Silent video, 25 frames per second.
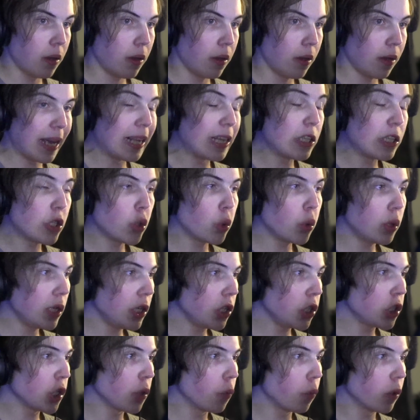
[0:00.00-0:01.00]
And
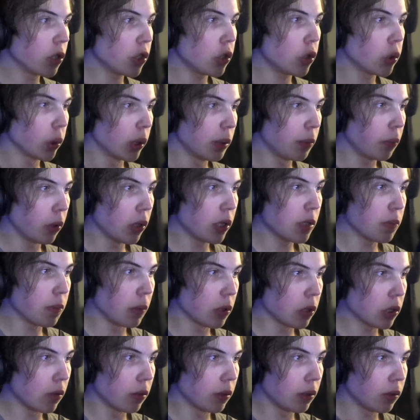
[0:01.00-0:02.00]
Zunesha was Joy Boy's
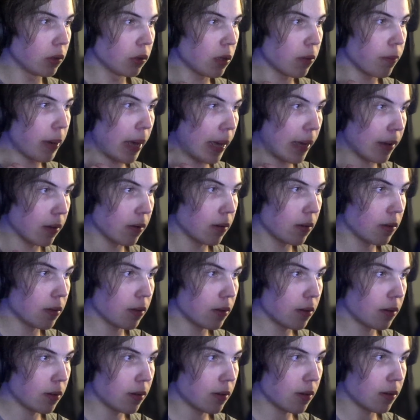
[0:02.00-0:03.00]
most loyal companion.
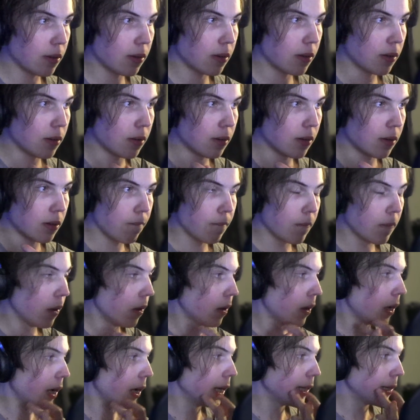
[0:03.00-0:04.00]

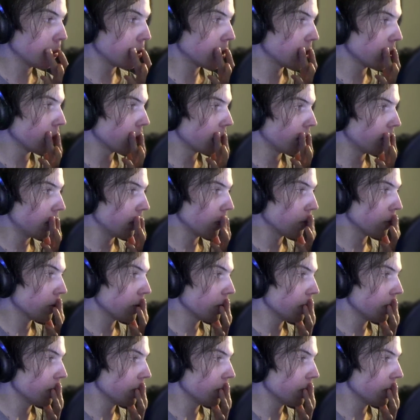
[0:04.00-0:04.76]
I am so confused.